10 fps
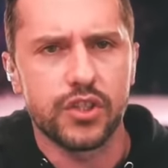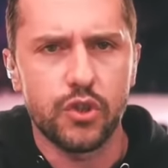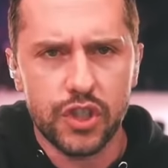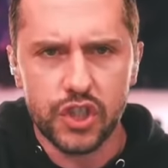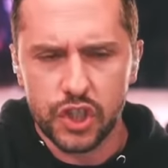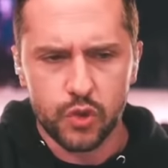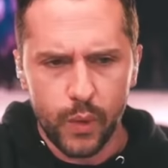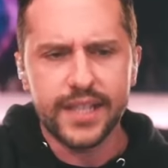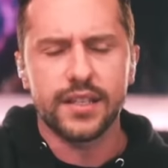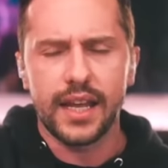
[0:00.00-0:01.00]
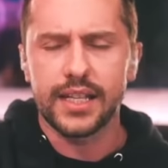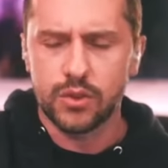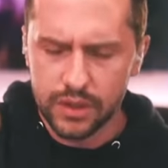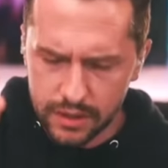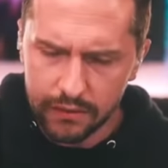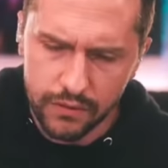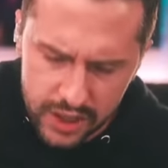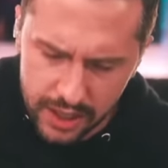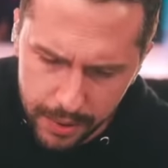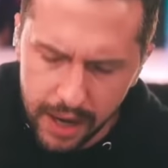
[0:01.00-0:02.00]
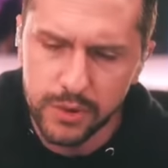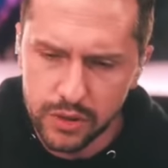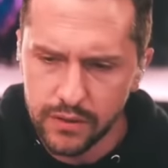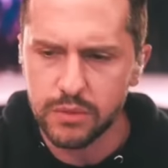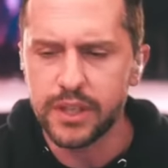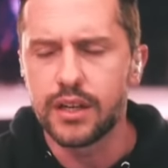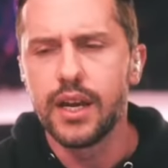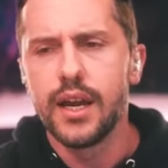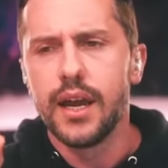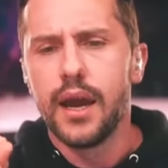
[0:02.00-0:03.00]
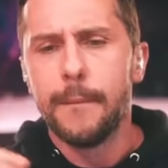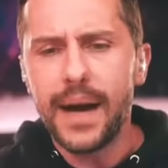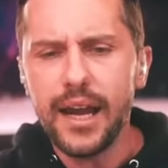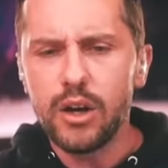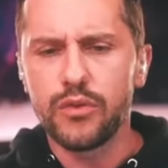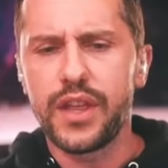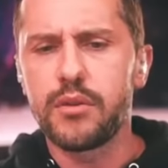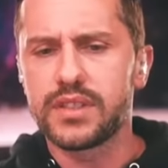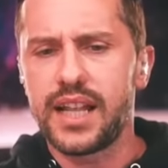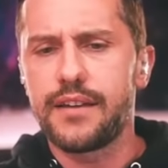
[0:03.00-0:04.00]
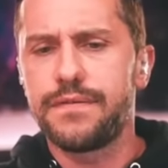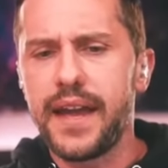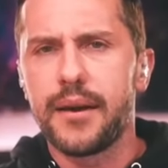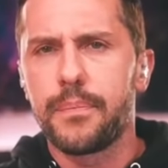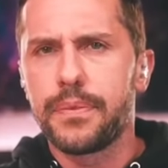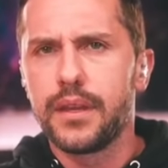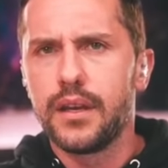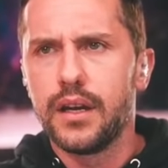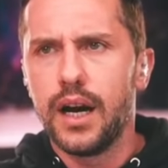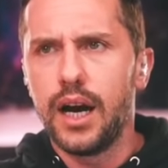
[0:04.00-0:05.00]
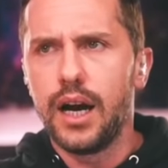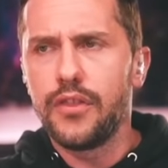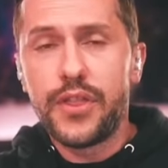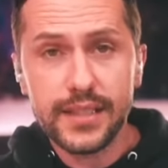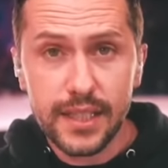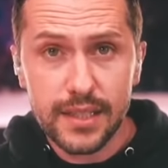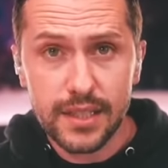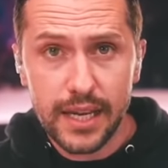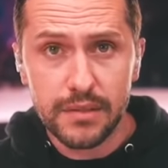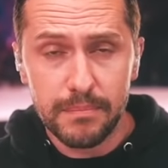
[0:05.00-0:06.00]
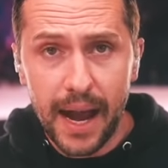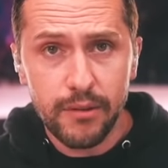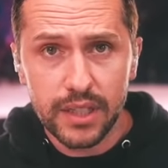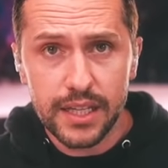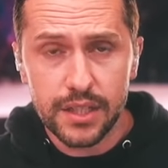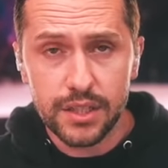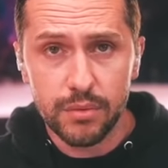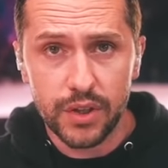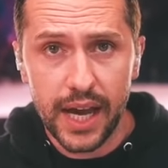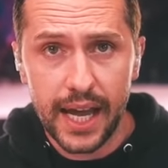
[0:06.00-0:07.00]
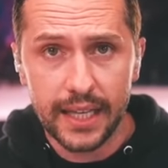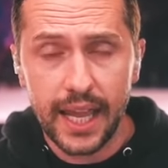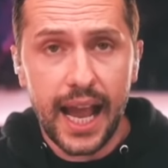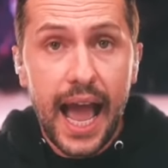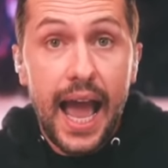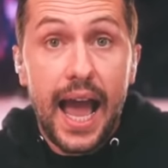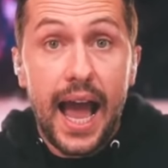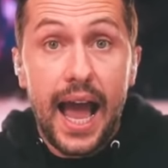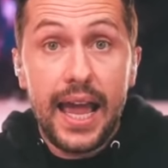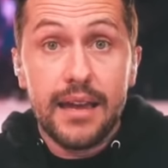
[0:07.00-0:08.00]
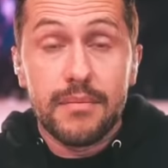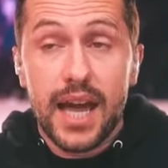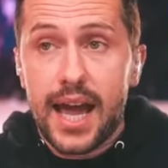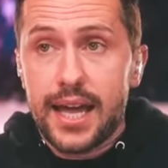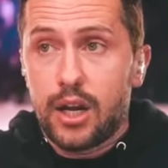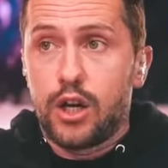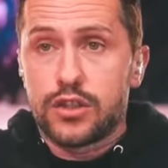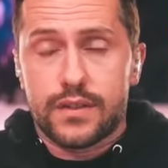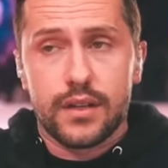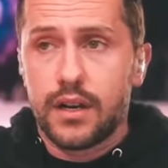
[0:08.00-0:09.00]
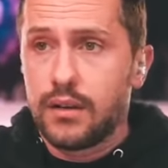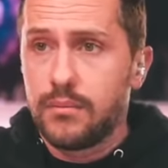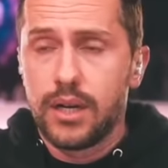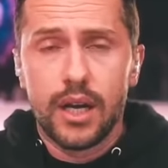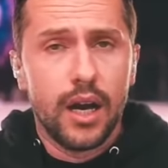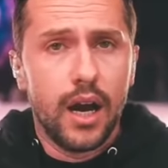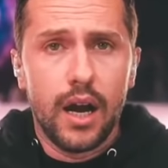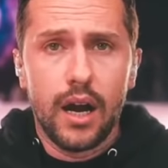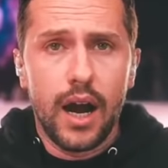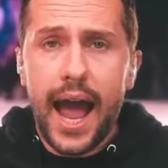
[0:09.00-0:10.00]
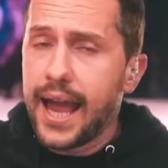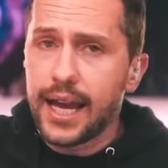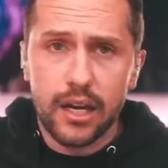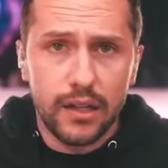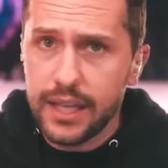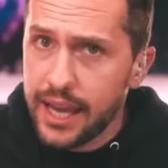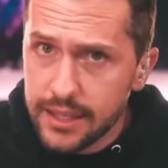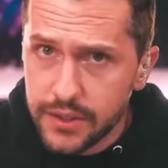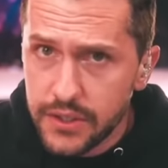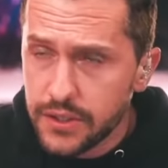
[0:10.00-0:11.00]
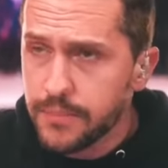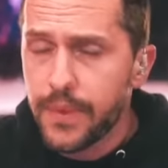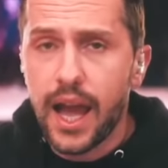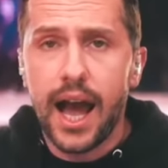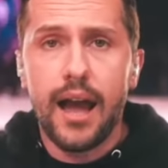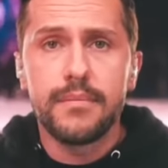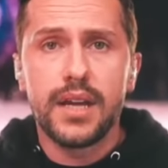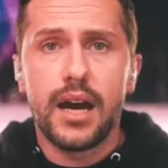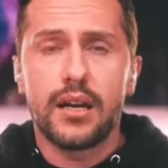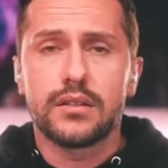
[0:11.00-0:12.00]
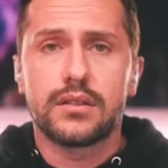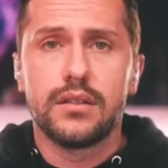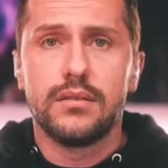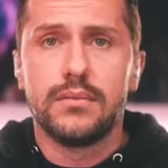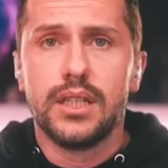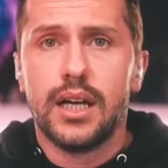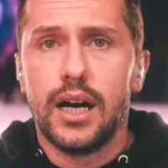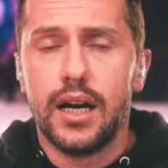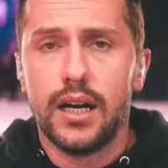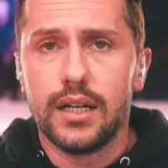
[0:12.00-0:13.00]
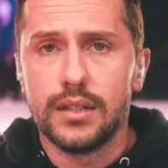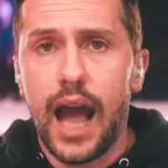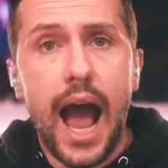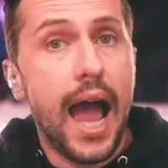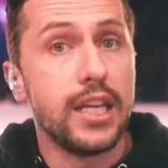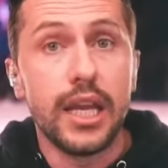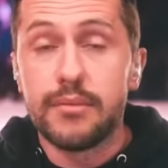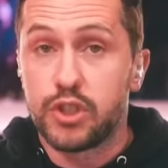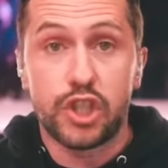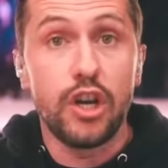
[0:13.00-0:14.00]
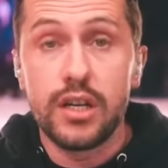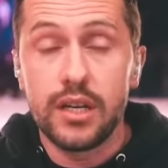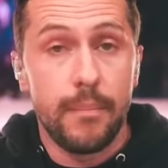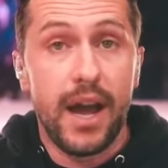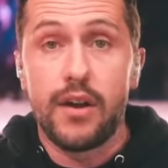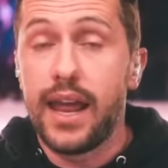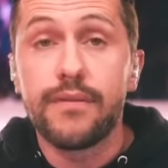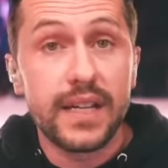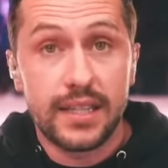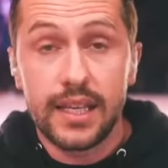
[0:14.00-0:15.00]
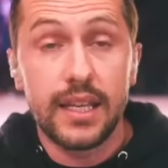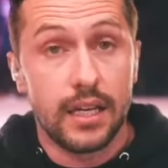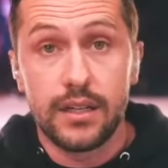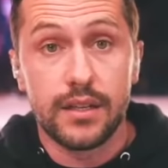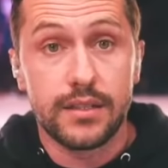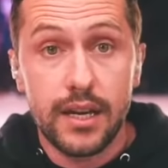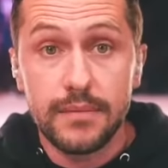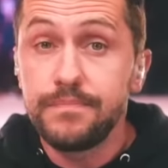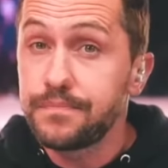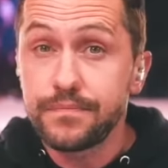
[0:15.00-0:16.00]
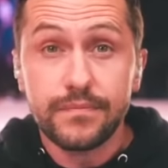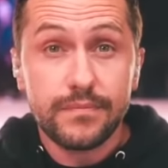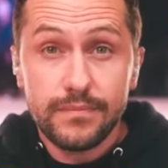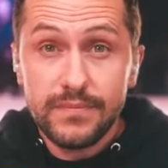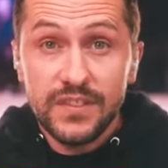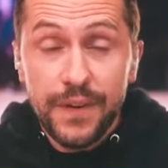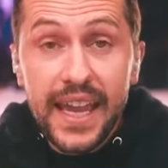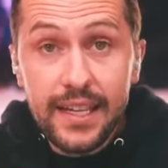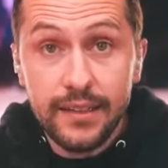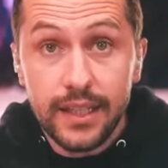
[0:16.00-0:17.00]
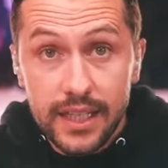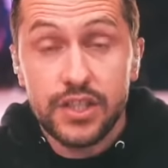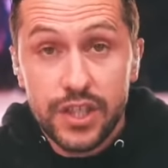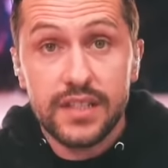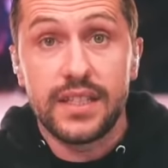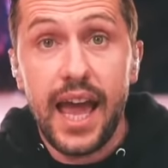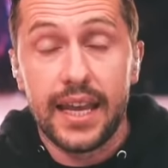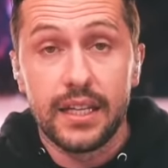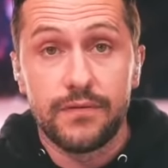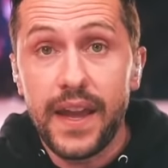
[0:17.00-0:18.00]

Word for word: So just just wait until I get to the verse. I promise you the verse will be good. My own thing was like, fam, uh, this doesn't change my relationship with God. Like I I am not on some uh, I got all the answers. I'm not on some uh, I am certain about everything under the sun. Faith is just that.